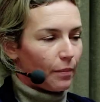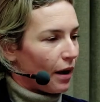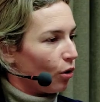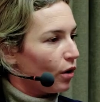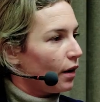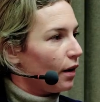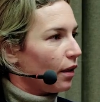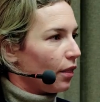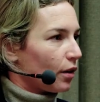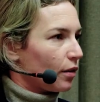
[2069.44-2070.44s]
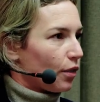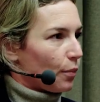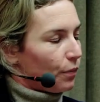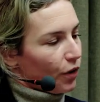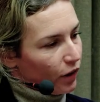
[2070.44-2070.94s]
somehow
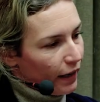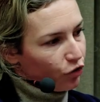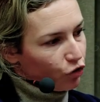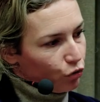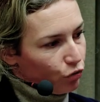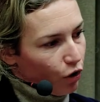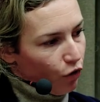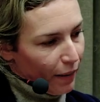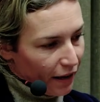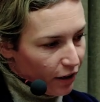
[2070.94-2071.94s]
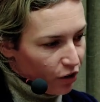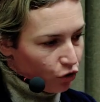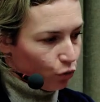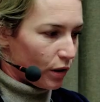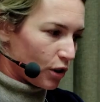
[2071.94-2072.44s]
the connection of
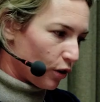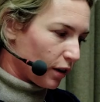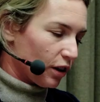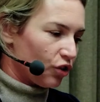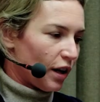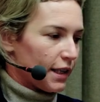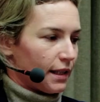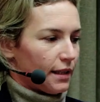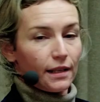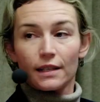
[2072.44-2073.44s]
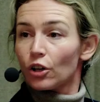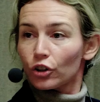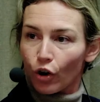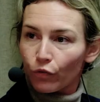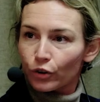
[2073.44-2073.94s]
migration to historical injustice is not
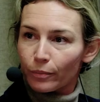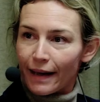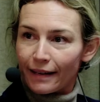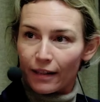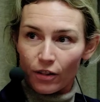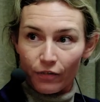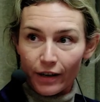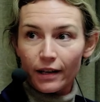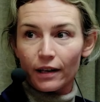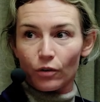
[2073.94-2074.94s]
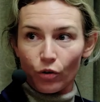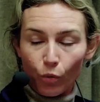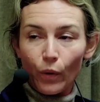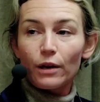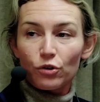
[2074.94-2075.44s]
often made, and the
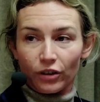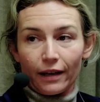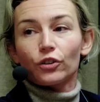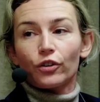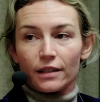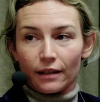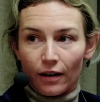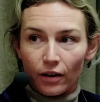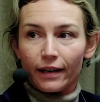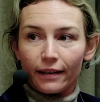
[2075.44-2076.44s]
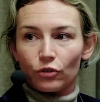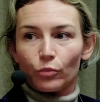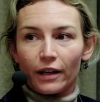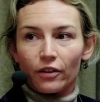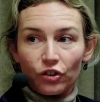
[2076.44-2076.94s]
way in which categories that are connected to
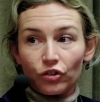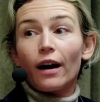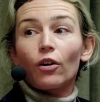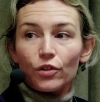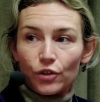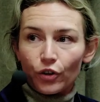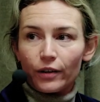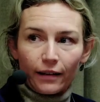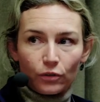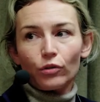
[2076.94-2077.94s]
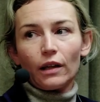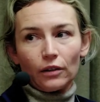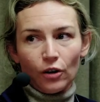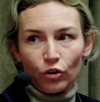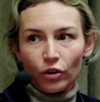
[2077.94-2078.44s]
migration are also connected to that
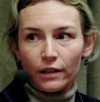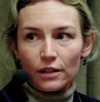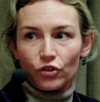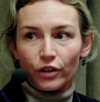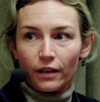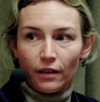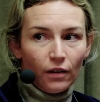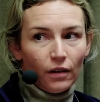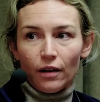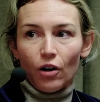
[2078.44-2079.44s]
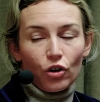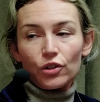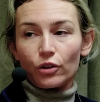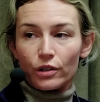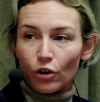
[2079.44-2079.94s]
colonial history
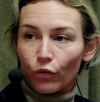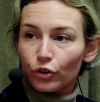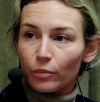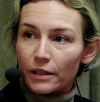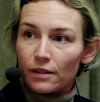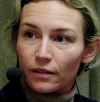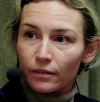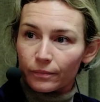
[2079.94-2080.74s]
also is often missed.